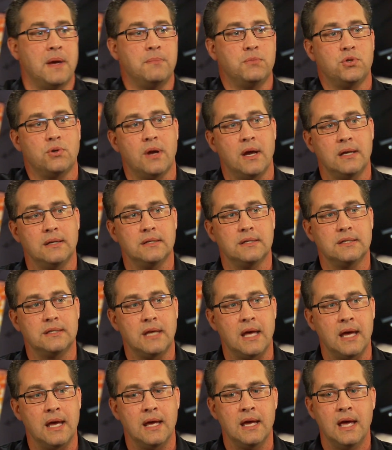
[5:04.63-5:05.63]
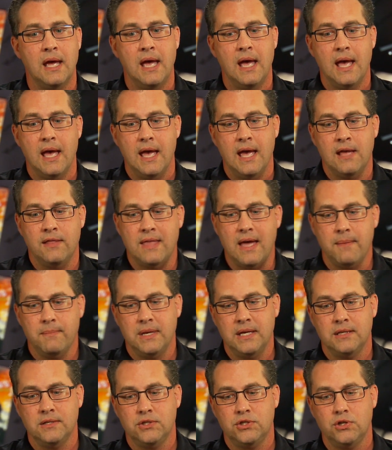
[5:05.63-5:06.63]
I'm trying to say. And that
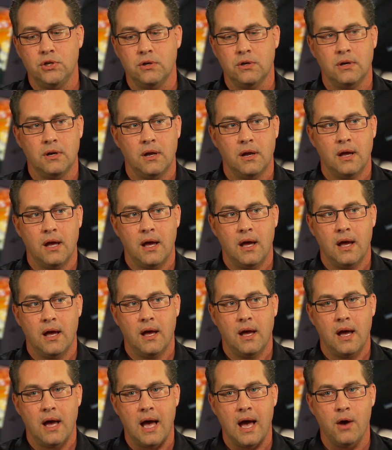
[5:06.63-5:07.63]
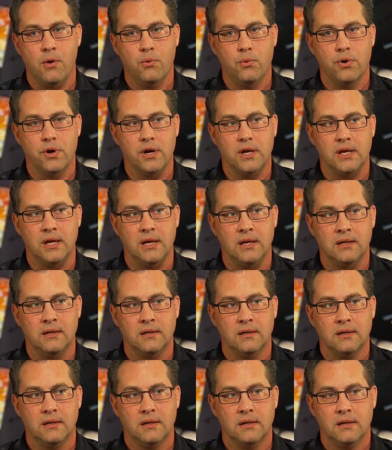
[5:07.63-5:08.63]
means you're
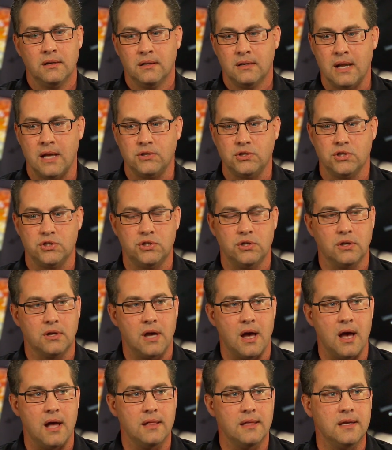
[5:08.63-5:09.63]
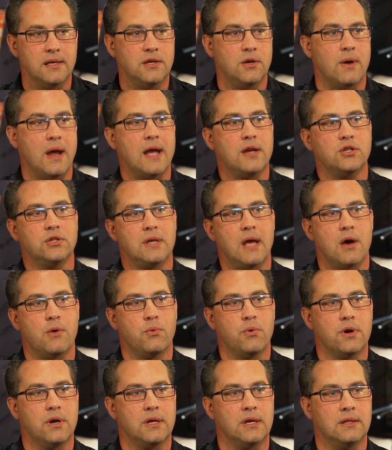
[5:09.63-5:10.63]
outworking not just your colleague, you're actually
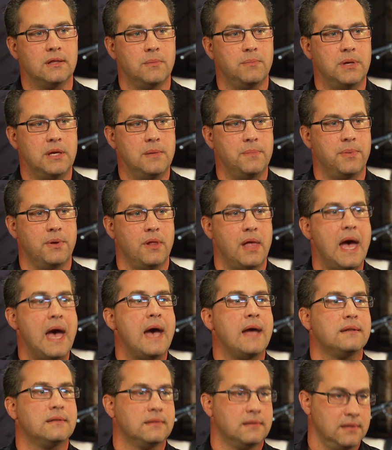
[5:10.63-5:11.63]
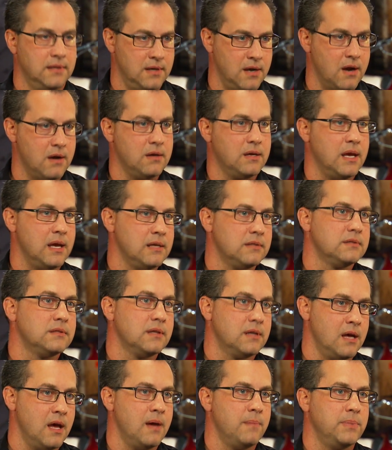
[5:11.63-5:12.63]
outworking the people at, in our case,
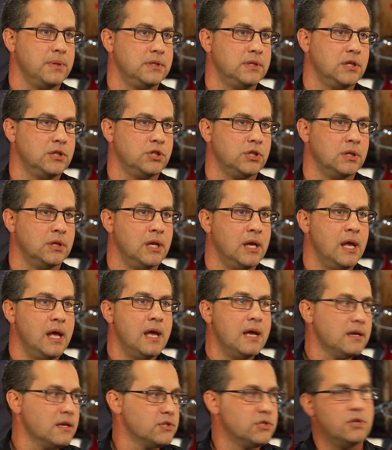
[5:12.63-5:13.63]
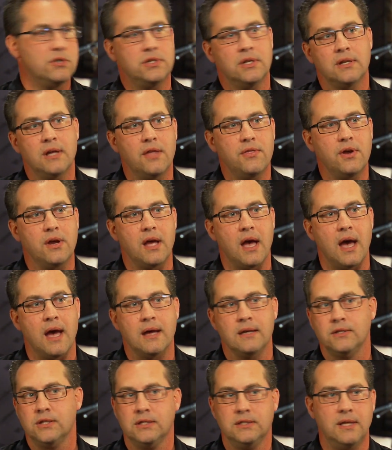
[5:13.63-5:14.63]
the competition. Because there's another
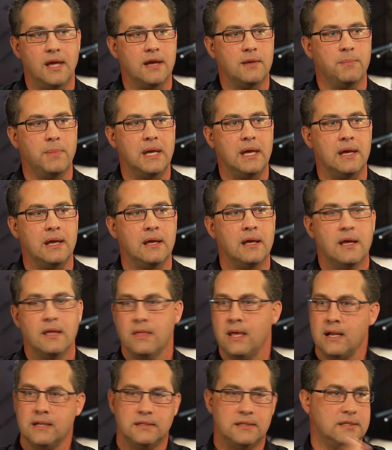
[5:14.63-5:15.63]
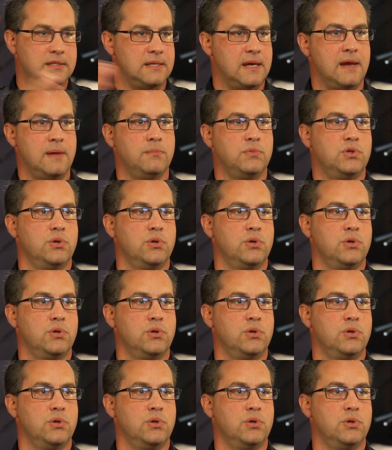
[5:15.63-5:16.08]
guy, just like me, that has the same